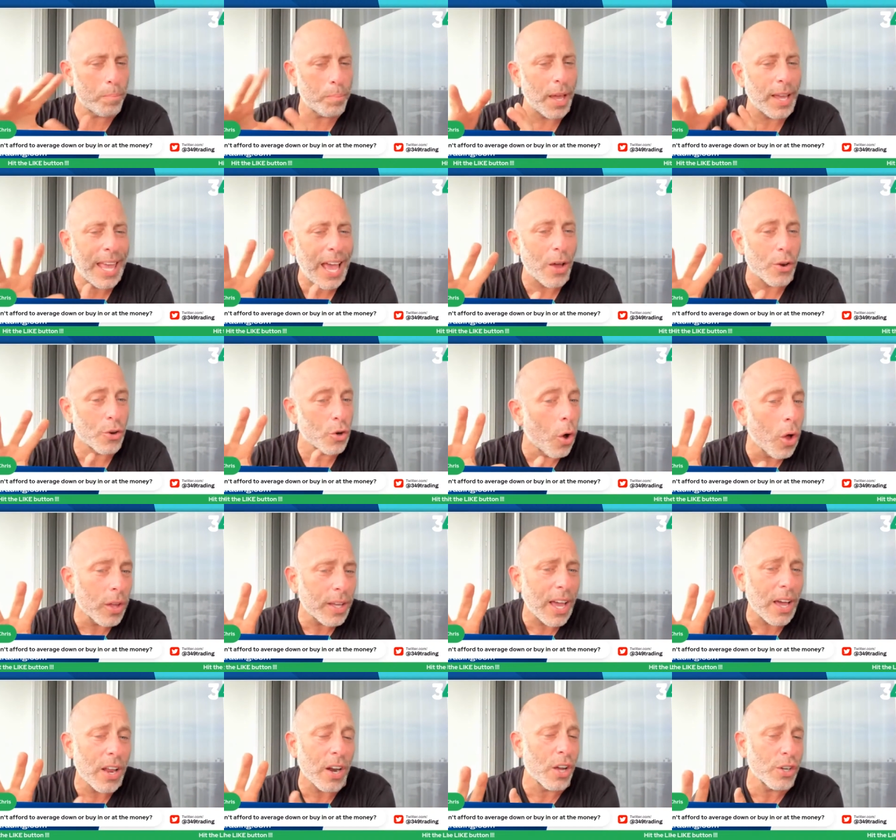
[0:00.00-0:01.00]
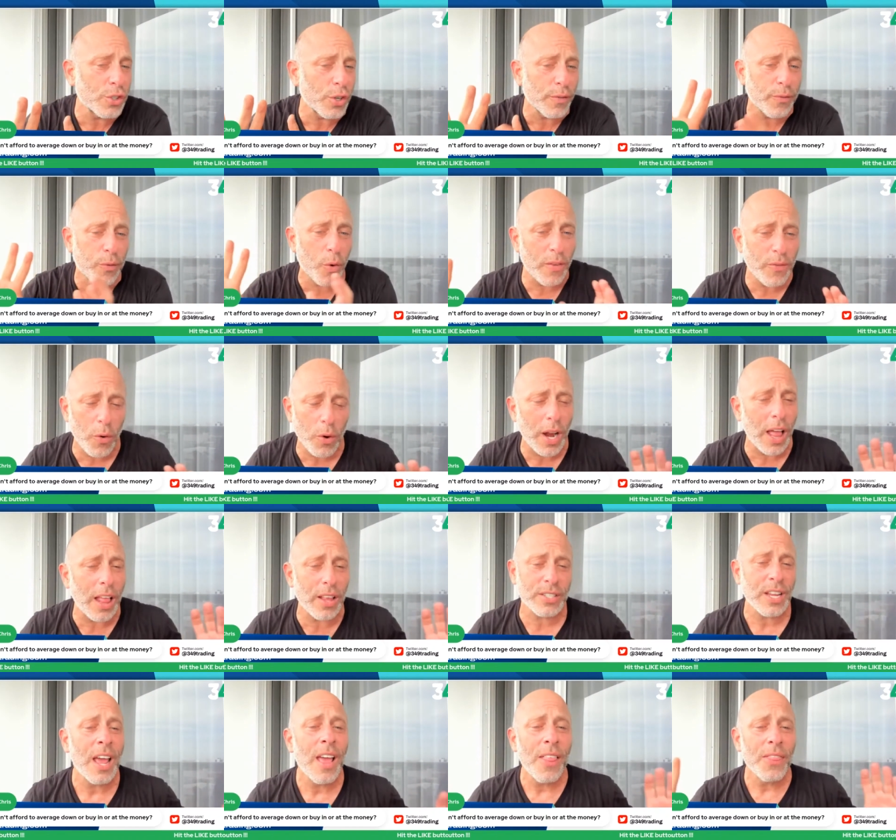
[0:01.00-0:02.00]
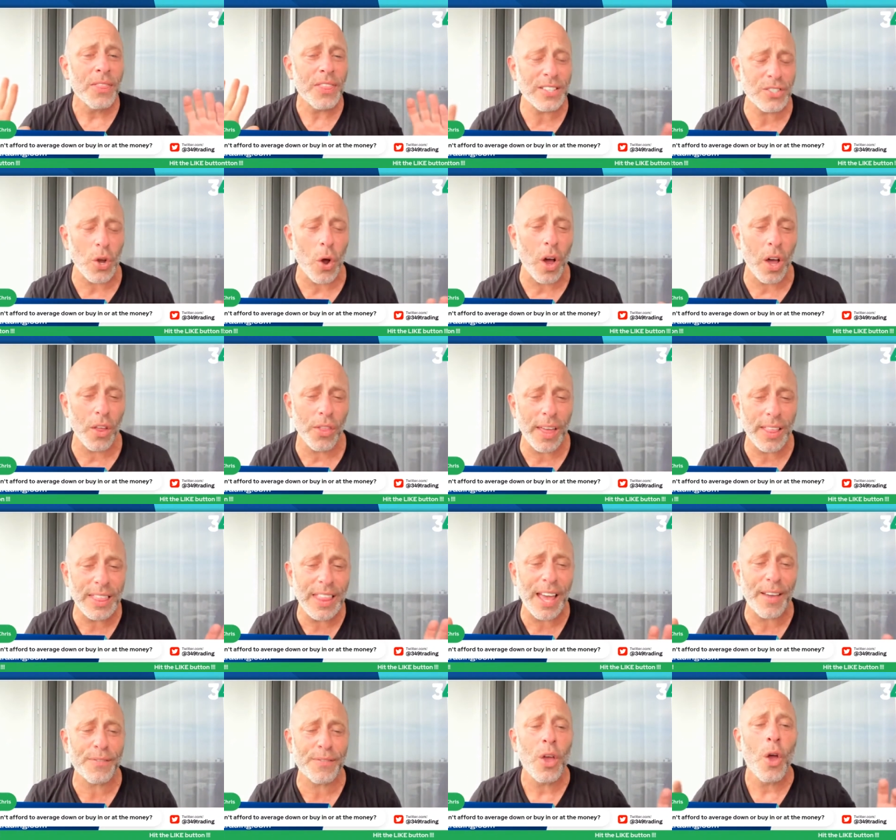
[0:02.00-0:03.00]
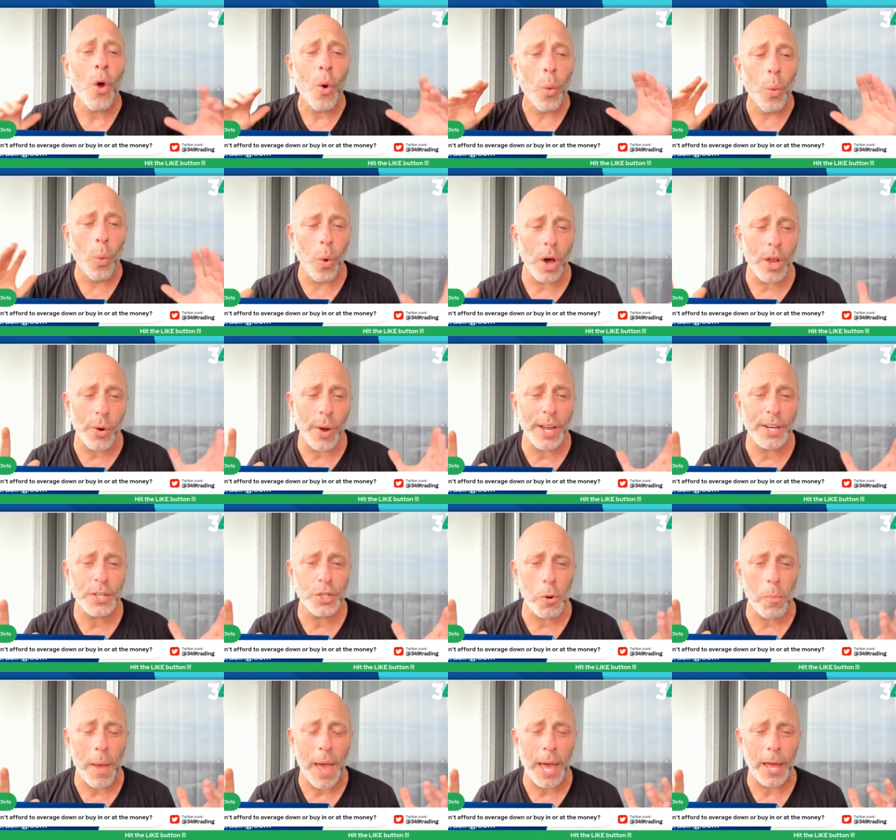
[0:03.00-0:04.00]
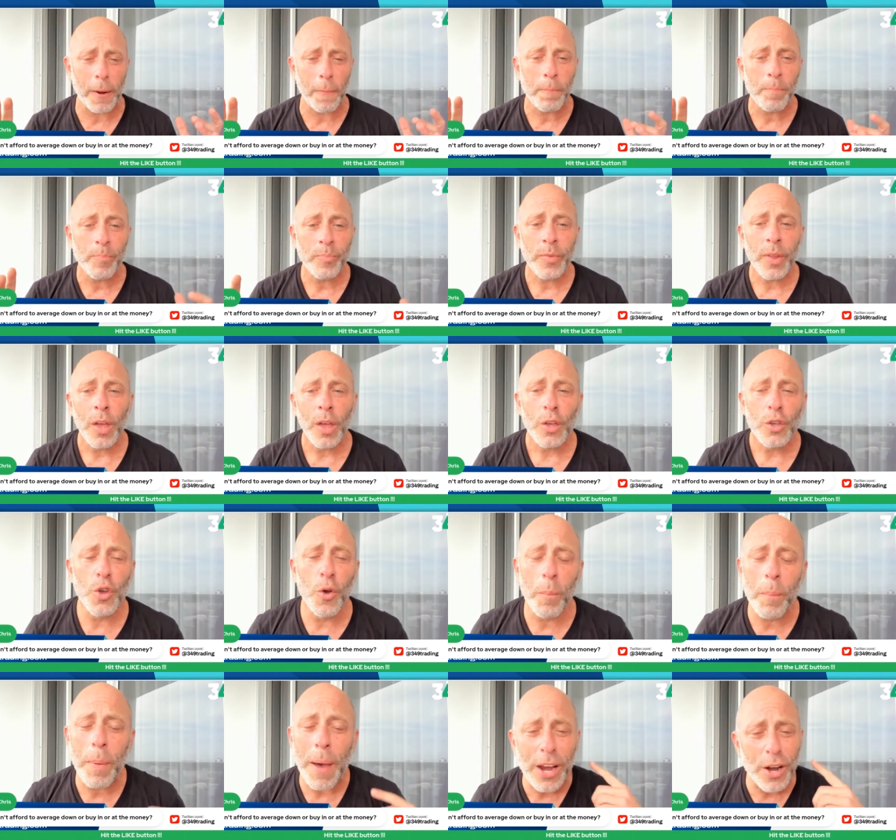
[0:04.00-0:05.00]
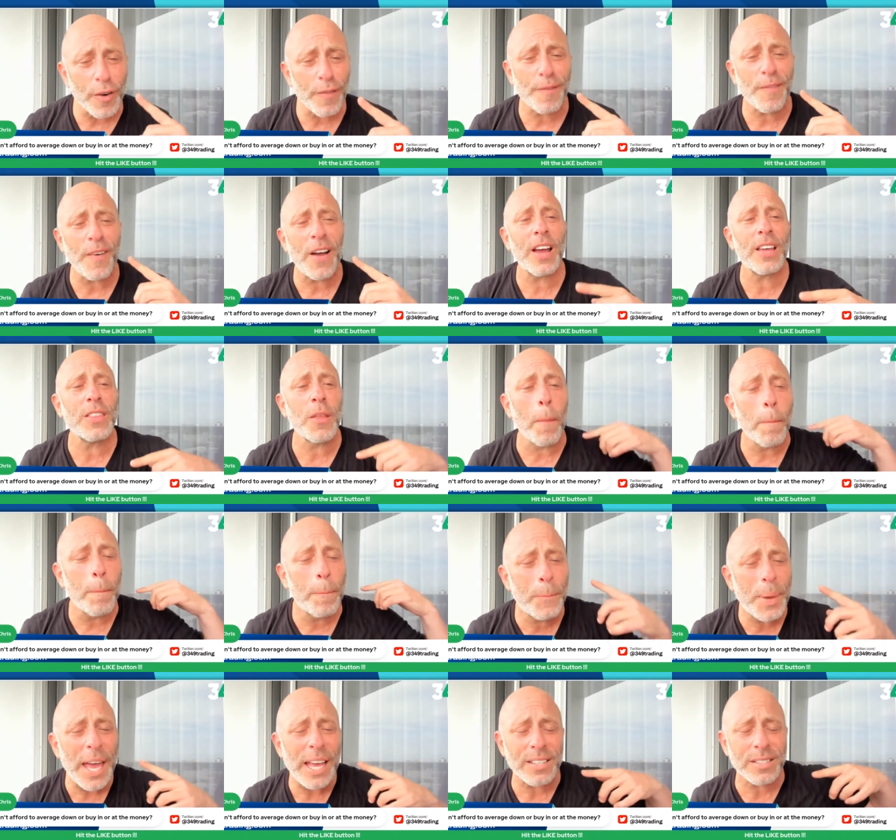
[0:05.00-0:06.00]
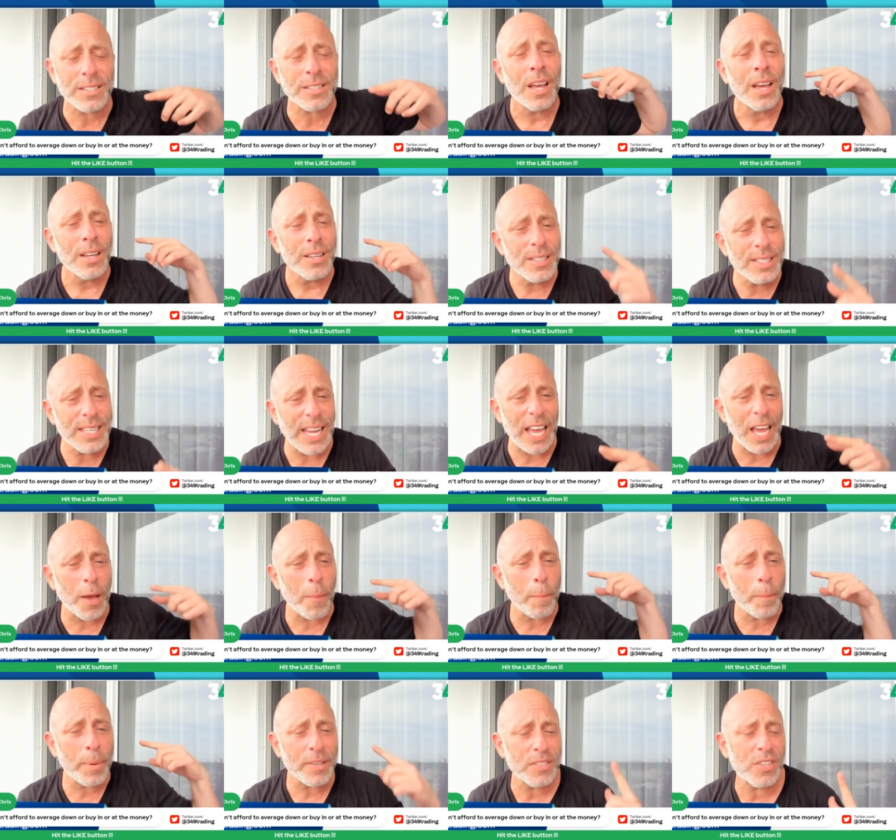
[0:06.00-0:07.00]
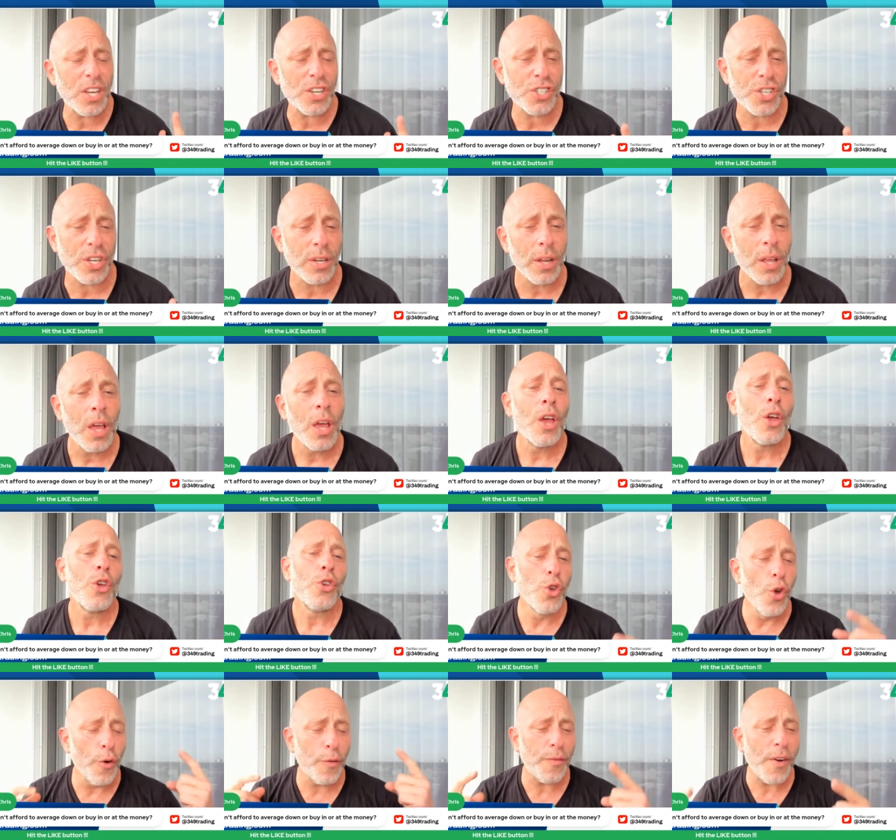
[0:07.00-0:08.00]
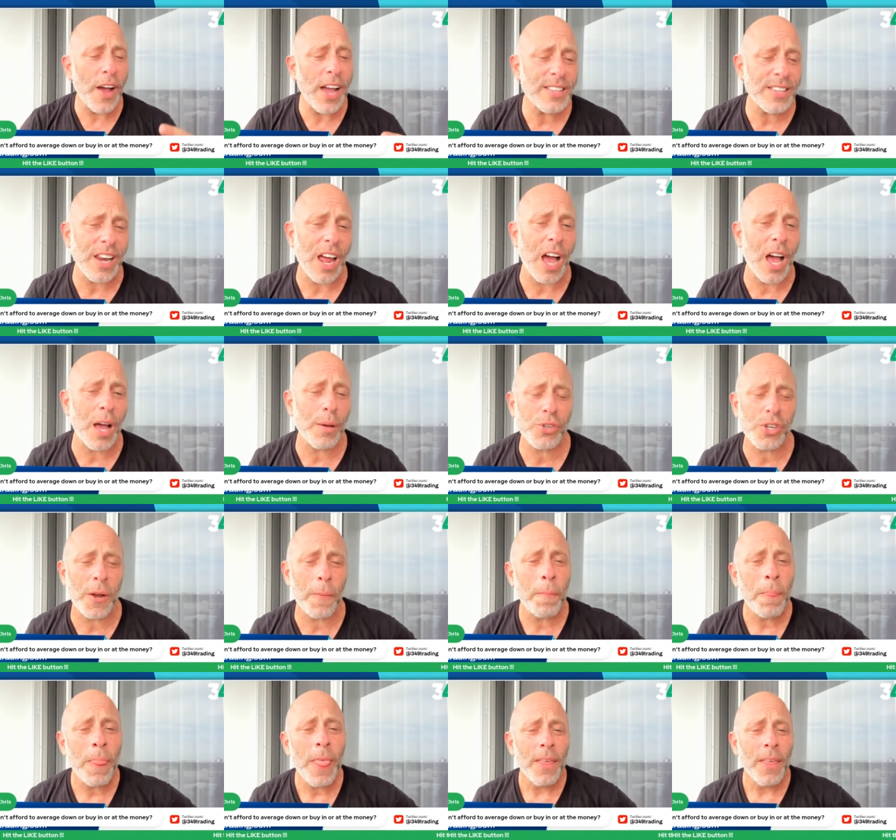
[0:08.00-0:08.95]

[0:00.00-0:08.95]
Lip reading: account, your whole account, $144. That's all that left. What do I do, Matt? You better find the best damn position. You find an option